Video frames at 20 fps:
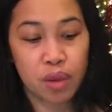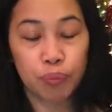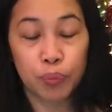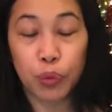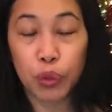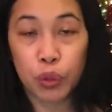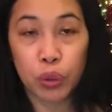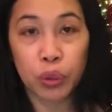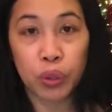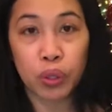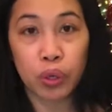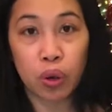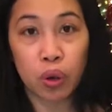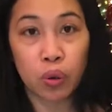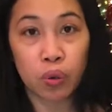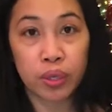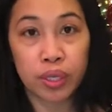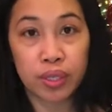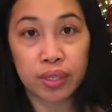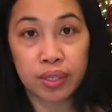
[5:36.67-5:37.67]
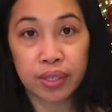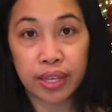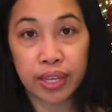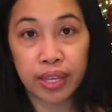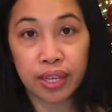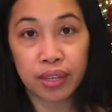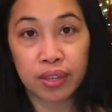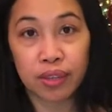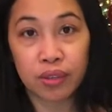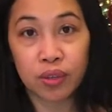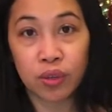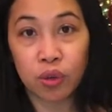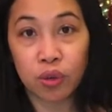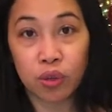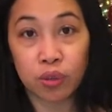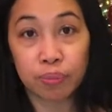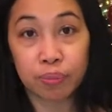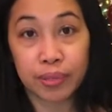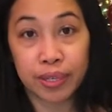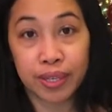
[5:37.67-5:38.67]
pure oil, like
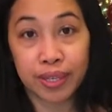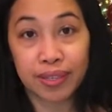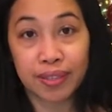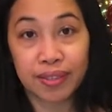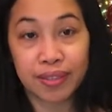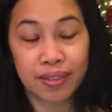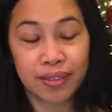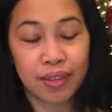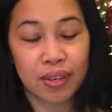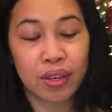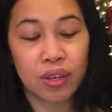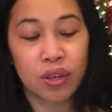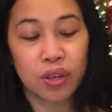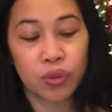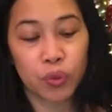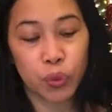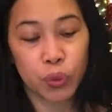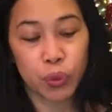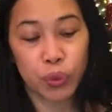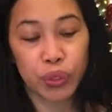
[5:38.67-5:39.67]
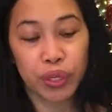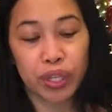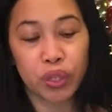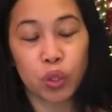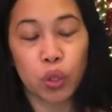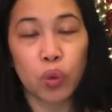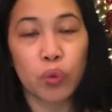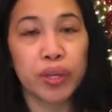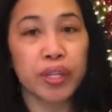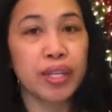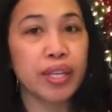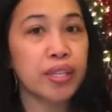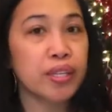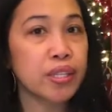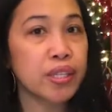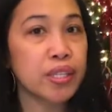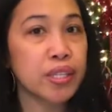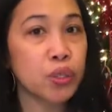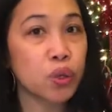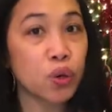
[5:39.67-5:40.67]
cold press coconut oil, and
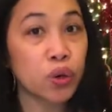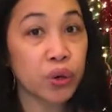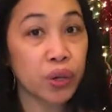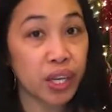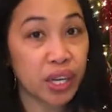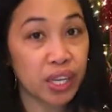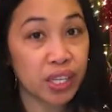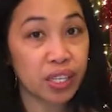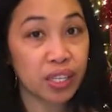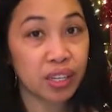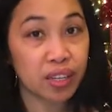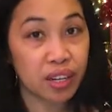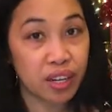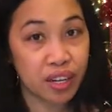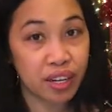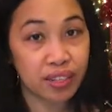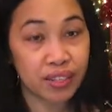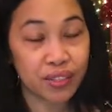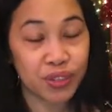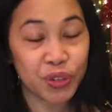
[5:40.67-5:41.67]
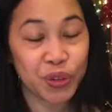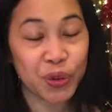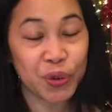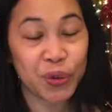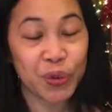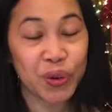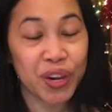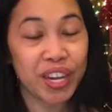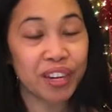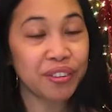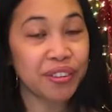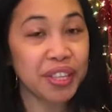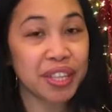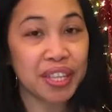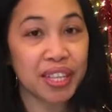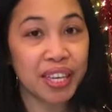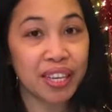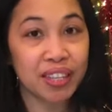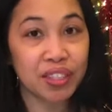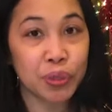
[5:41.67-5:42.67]
it's organic, guys. So I really
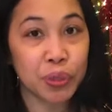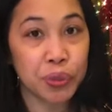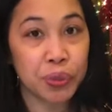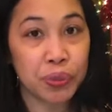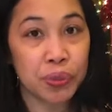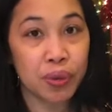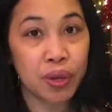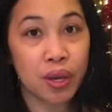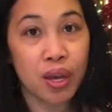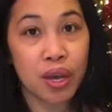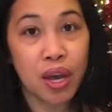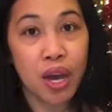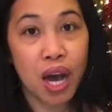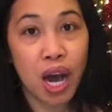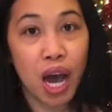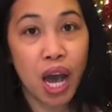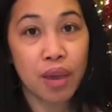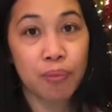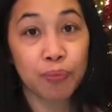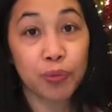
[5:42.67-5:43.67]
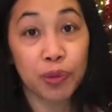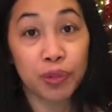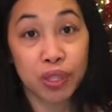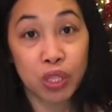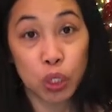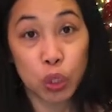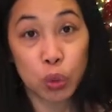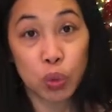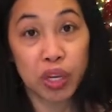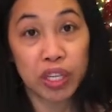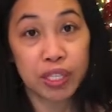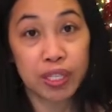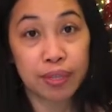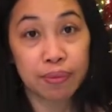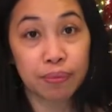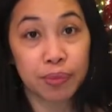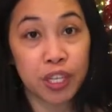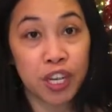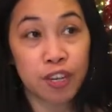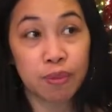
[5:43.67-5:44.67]
like to, I put this one,
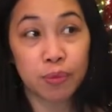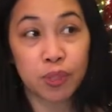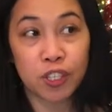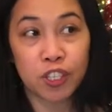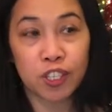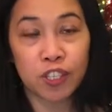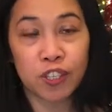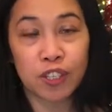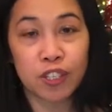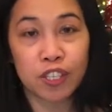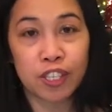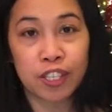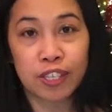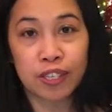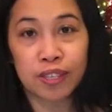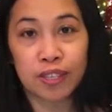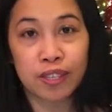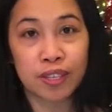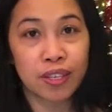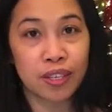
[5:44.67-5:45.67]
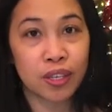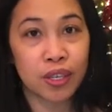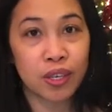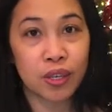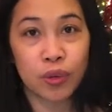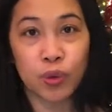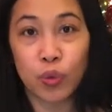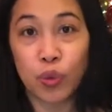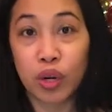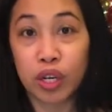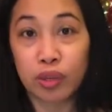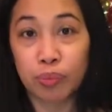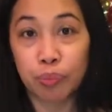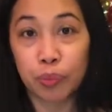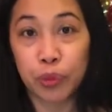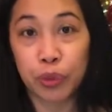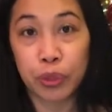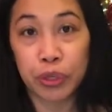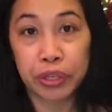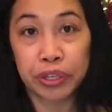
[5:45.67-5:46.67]
sometimes is one
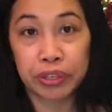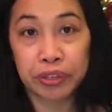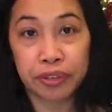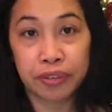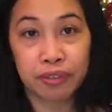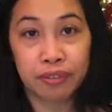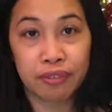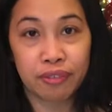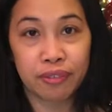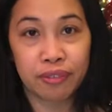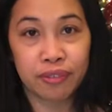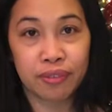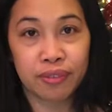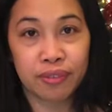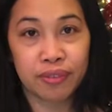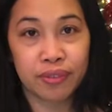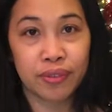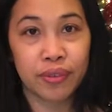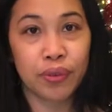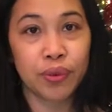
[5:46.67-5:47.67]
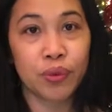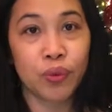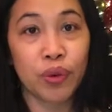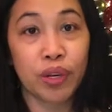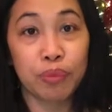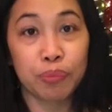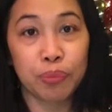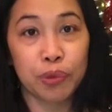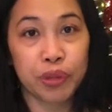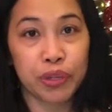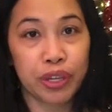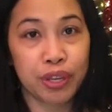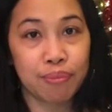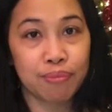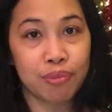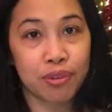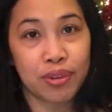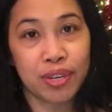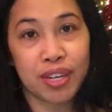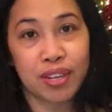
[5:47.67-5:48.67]
quart I
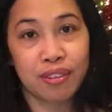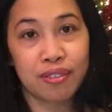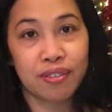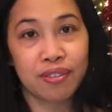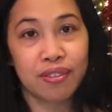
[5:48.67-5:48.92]
bought it.